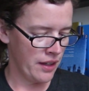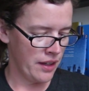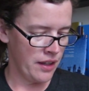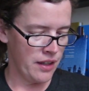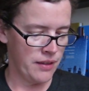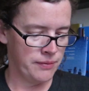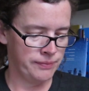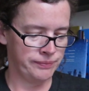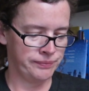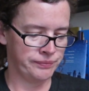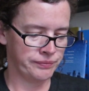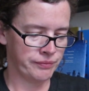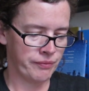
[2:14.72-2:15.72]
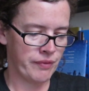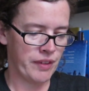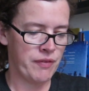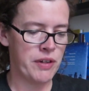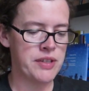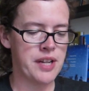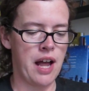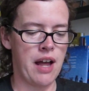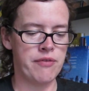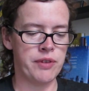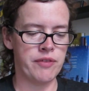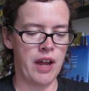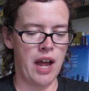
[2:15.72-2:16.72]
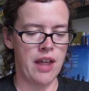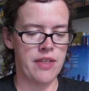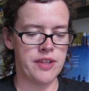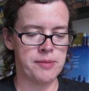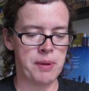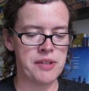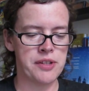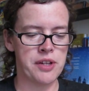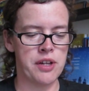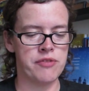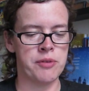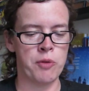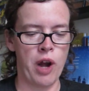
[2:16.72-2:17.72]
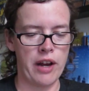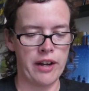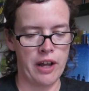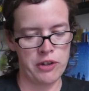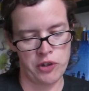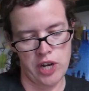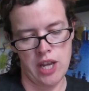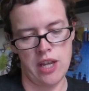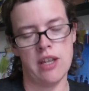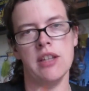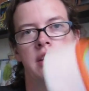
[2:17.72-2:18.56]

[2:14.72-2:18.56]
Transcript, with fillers: First off, we've got this puzzle from Crocodile Creek.